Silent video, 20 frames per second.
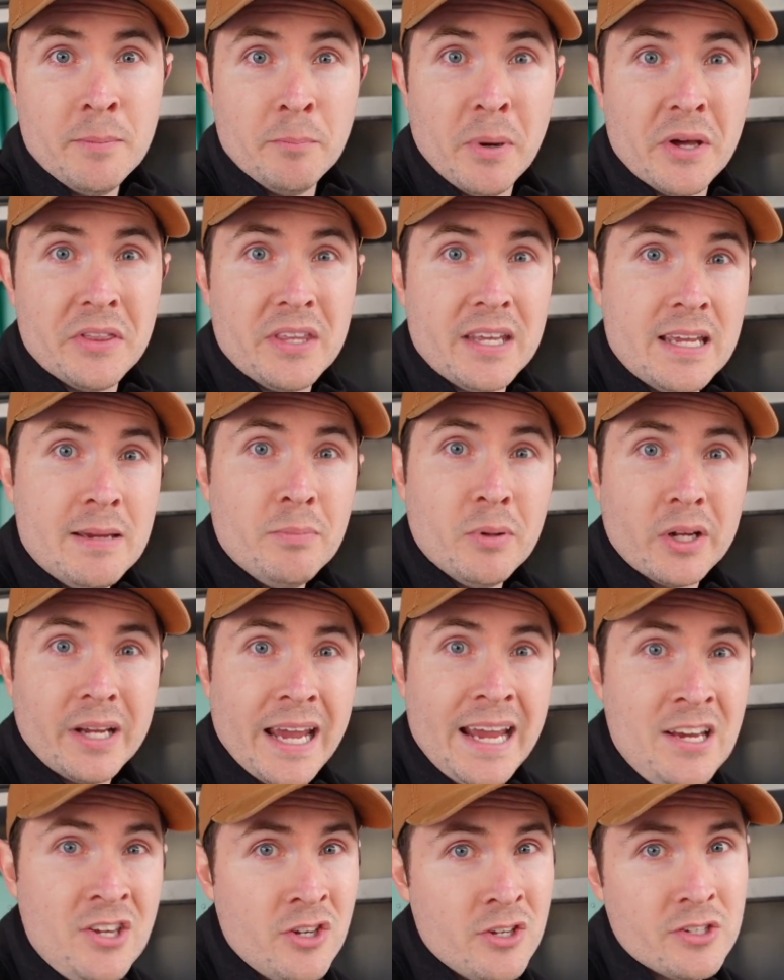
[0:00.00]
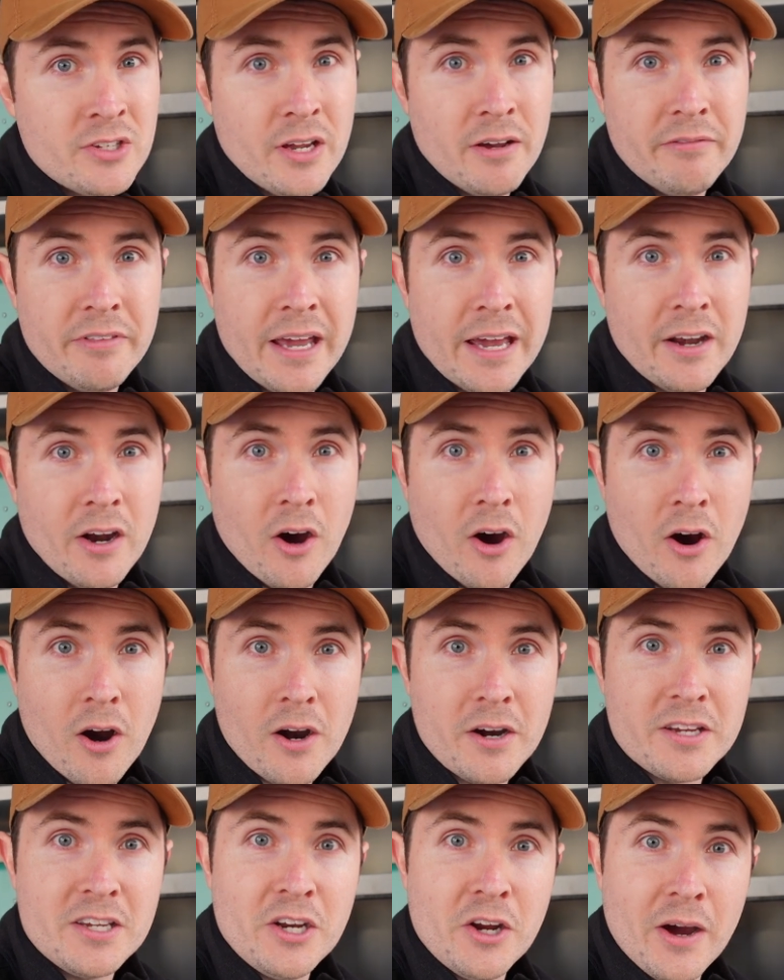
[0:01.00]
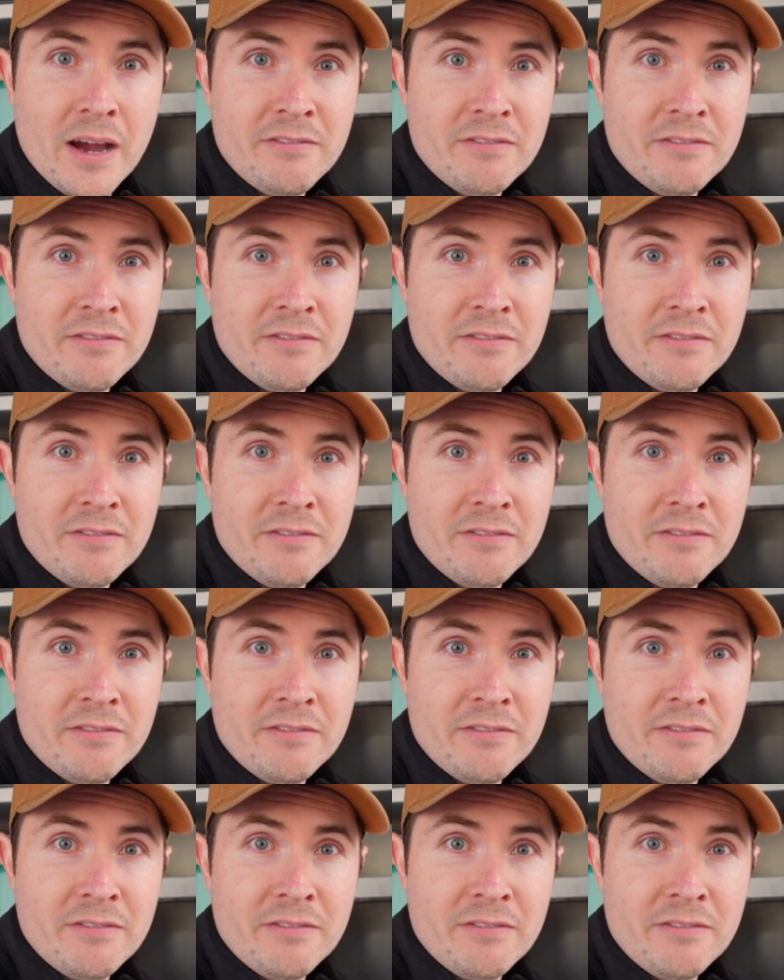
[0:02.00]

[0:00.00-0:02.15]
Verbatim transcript: But the implications of that are, you know,